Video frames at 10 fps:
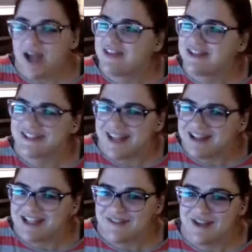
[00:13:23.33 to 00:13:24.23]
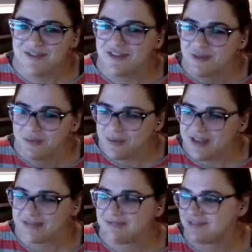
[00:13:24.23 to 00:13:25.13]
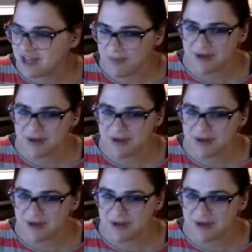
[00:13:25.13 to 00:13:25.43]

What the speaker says: not TV for the weak stomach.